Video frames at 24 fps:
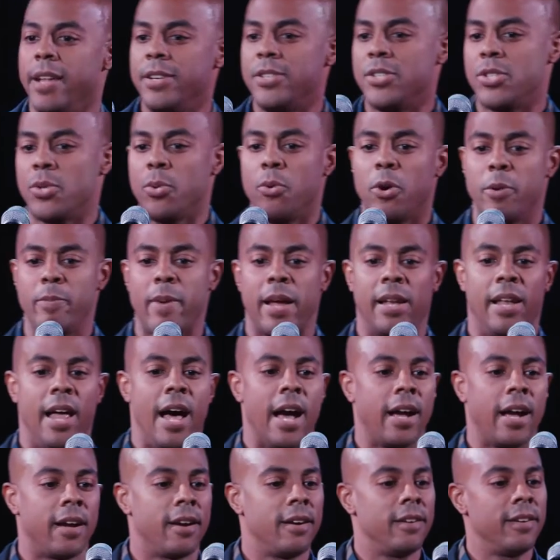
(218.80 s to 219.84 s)
inched toward my
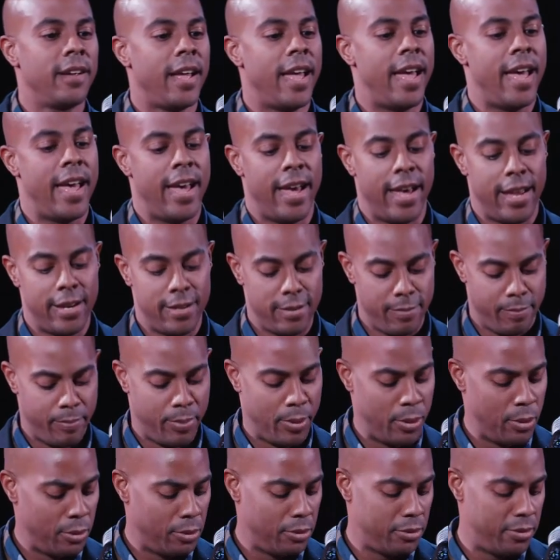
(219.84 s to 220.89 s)
locker and
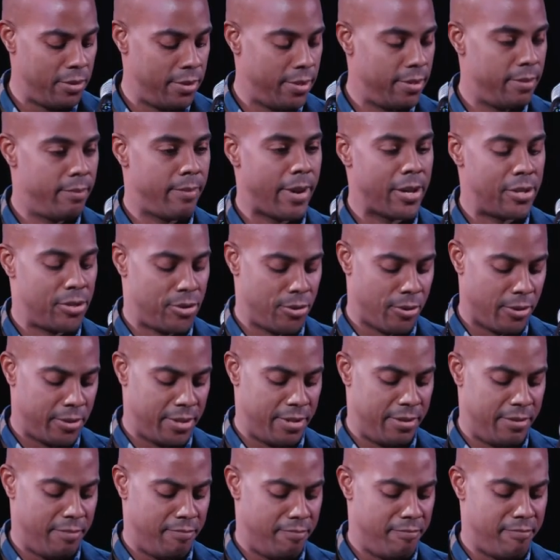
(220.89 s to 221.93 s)
pulled my
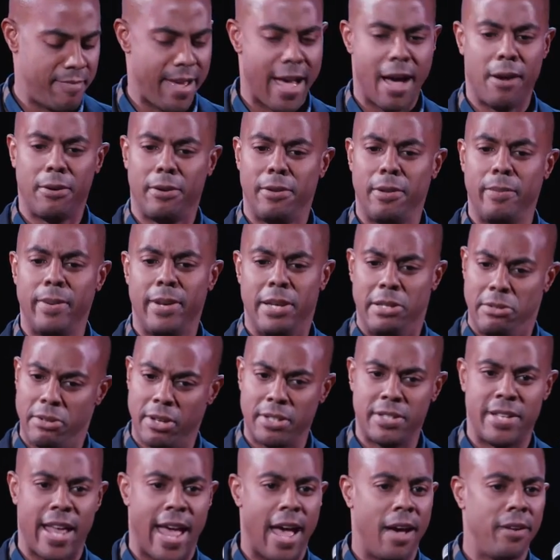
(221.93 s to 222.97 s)
shorts out a little bit and
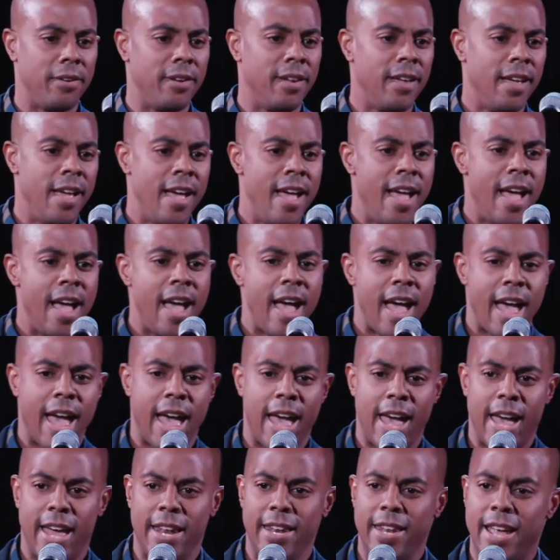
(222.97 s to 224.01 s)
looked down,
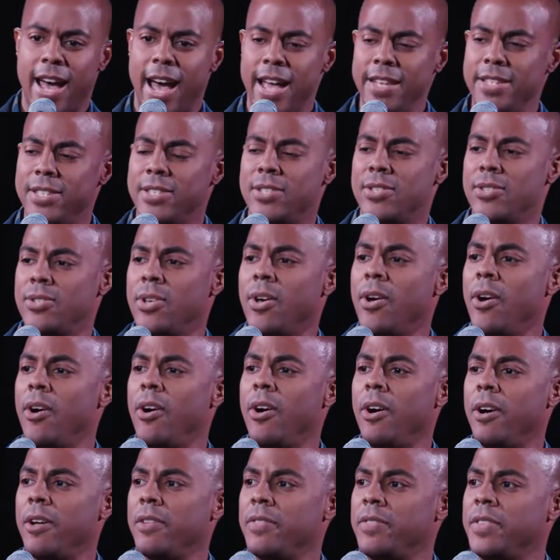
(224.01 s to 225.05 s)
and I
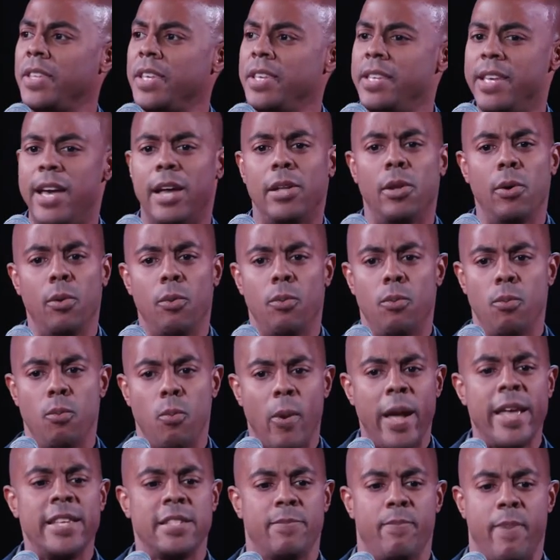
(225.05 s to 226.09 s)
saw the yellow
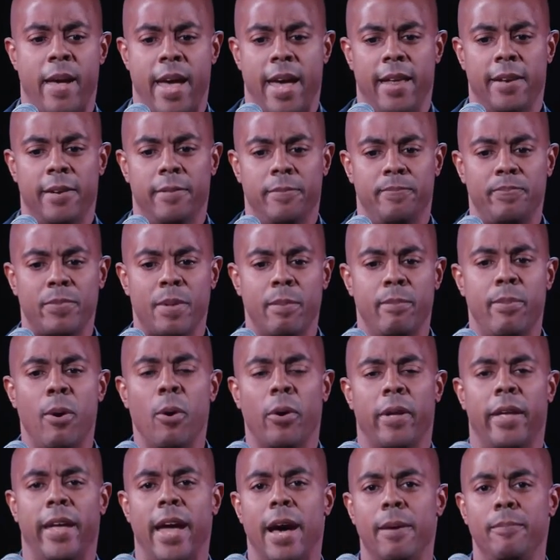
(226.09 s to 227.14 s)
waistband
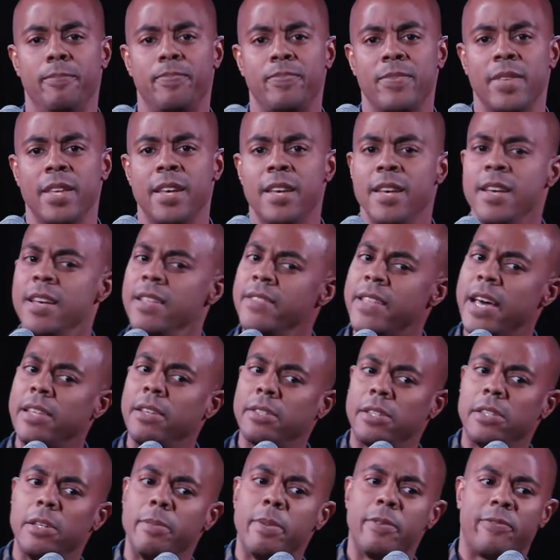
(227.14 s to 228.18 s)
poking up. Now I
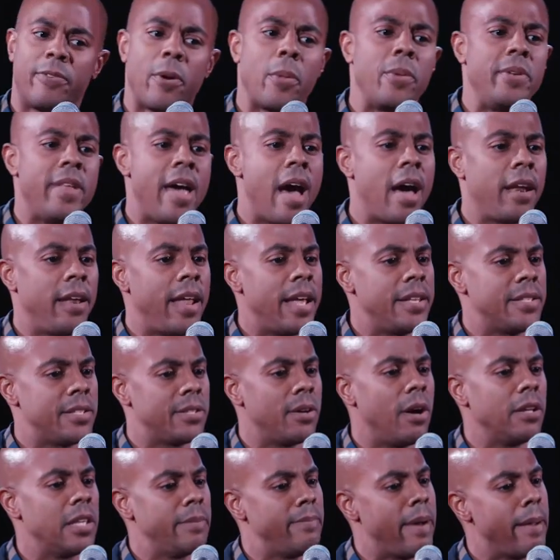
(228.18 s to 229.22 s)
looked a little bit further down and I
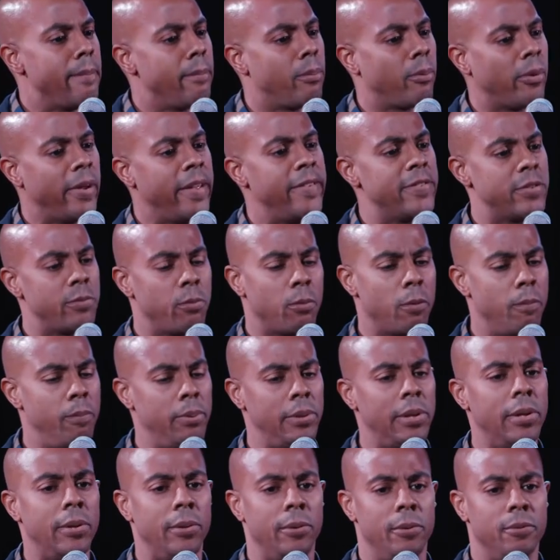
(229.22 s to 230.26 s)
saw that my briefs were
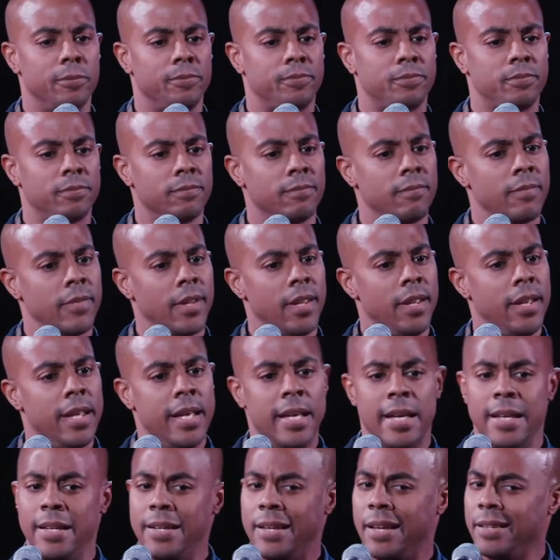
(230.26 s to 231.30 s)
blue.
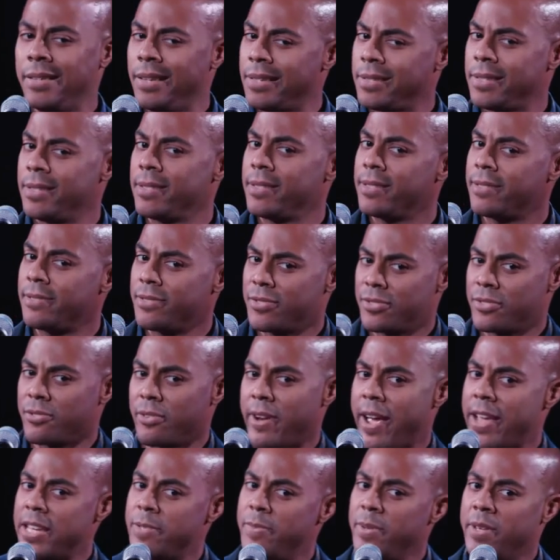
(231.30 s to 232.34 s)
This is
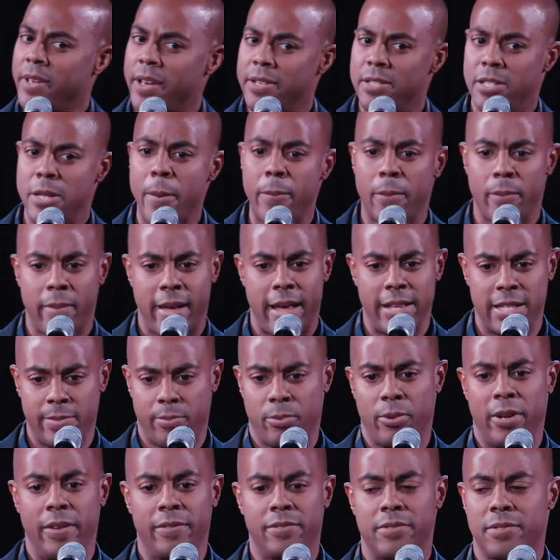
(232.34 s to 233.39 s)
strange because Superman's
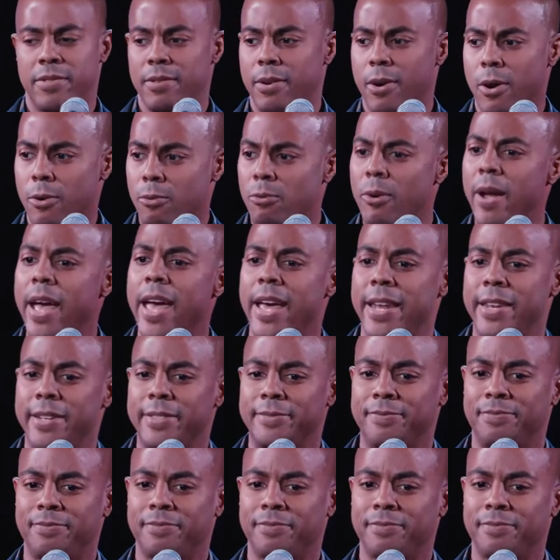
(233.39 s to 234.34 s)
briefs are red.